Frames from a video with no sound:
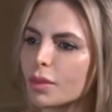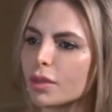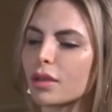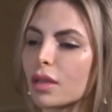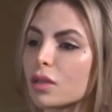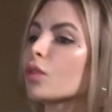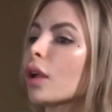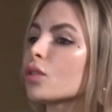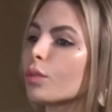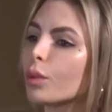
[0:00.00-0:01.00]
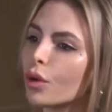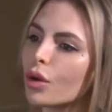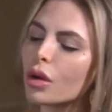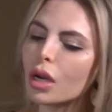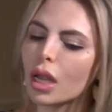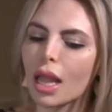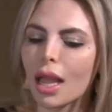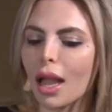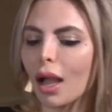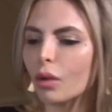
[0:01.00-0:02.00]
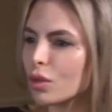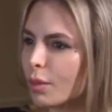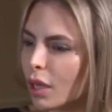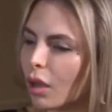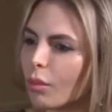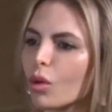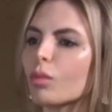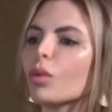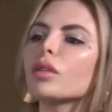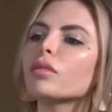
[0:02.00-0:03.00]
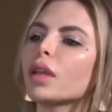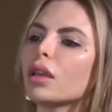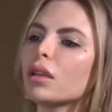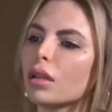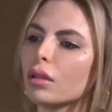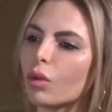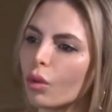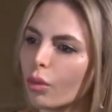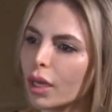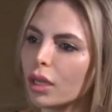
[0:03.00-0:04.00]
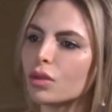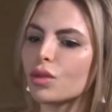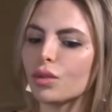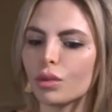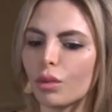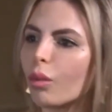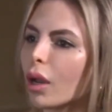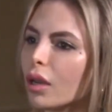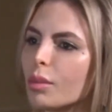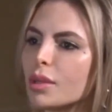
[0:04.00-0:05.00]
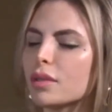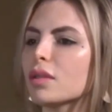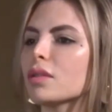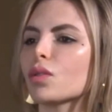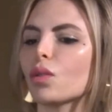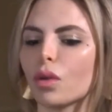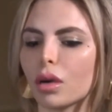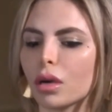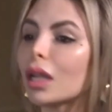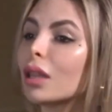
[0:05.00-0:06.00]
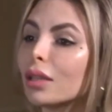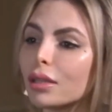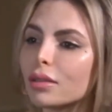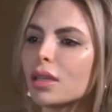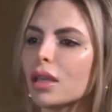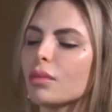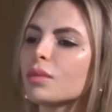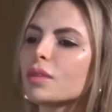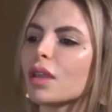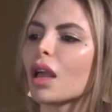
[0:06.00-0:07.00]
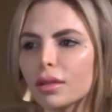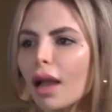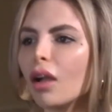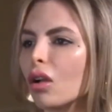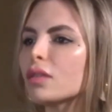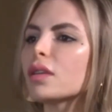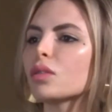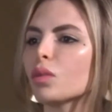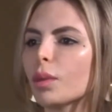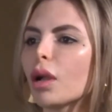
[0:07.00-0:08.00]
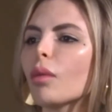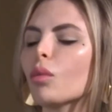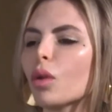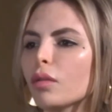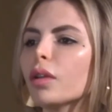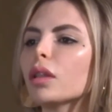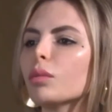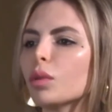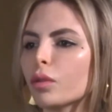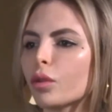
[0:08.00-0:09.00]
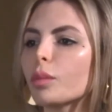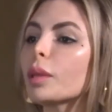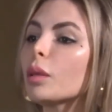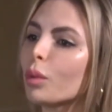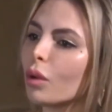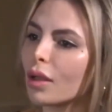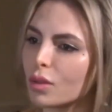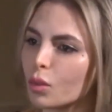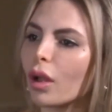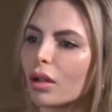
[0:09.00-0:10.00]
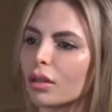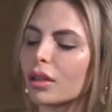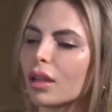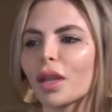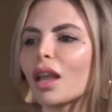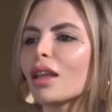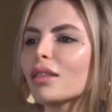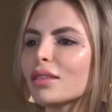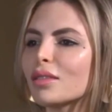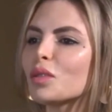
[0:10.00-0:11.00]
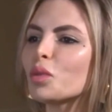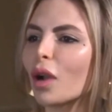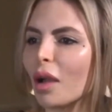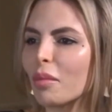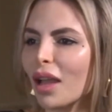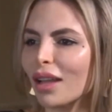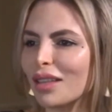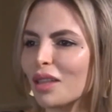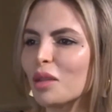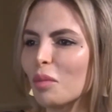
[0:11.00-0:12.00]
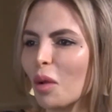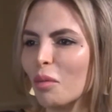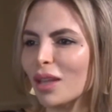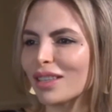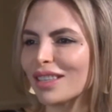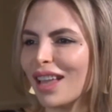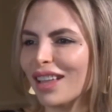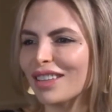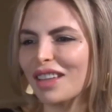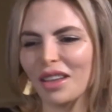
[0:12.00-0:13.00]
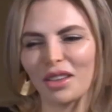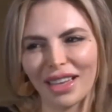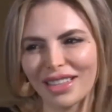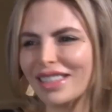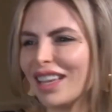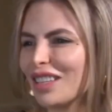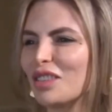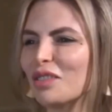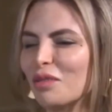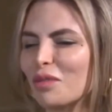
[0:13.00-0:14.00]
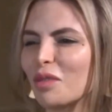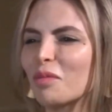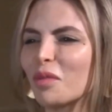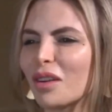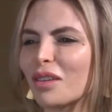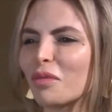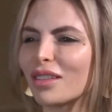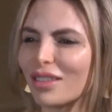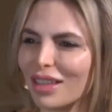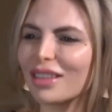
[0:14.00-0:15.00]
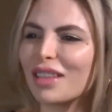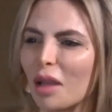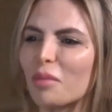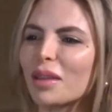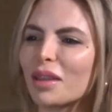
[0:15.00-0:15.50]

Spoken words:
successful entrepreneur, how to become more motivated and more ready to run a business or lead teams, that content will become more available for people as well. This is where I'm at the moment, and you can stay tuned for more once things happen.